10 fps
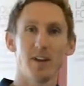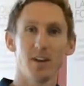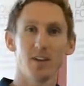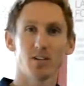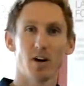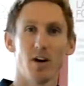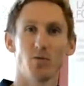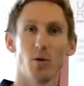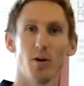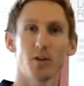years
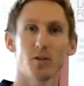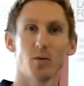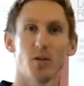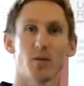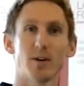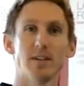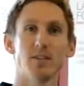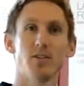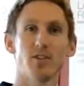I've worked with the Redlands